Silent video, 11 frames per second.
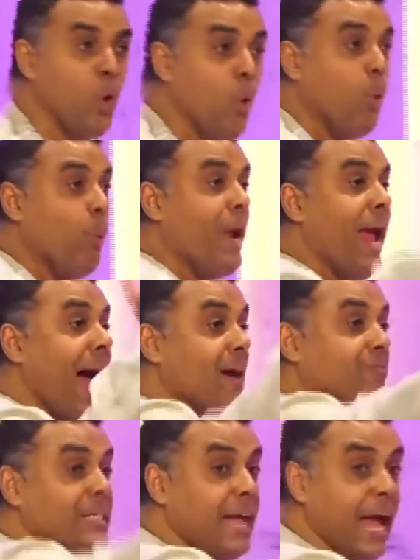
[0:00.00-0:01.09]
We have
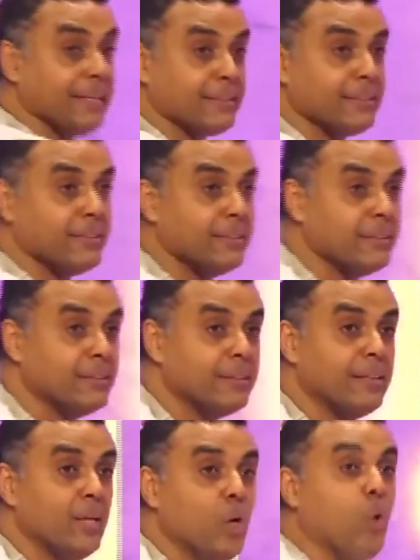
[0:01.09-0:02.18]
a debt.
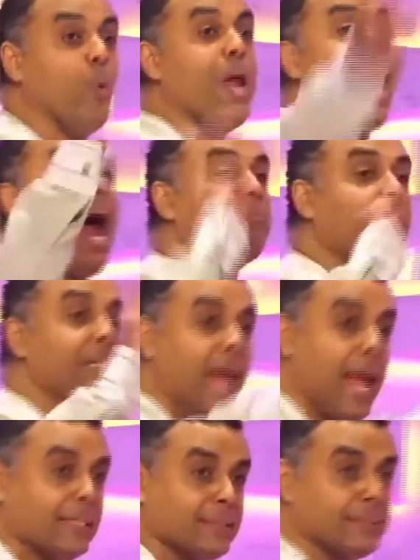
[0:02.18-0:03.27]
We have a
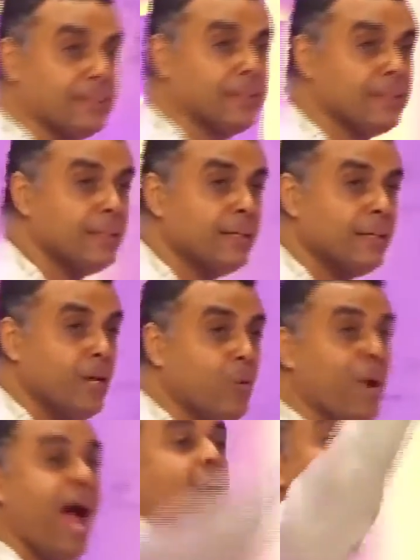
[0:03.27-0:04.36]
debt. We
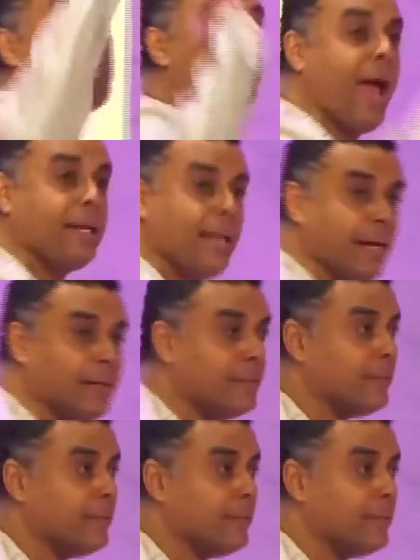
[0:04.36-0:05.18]
have a burden.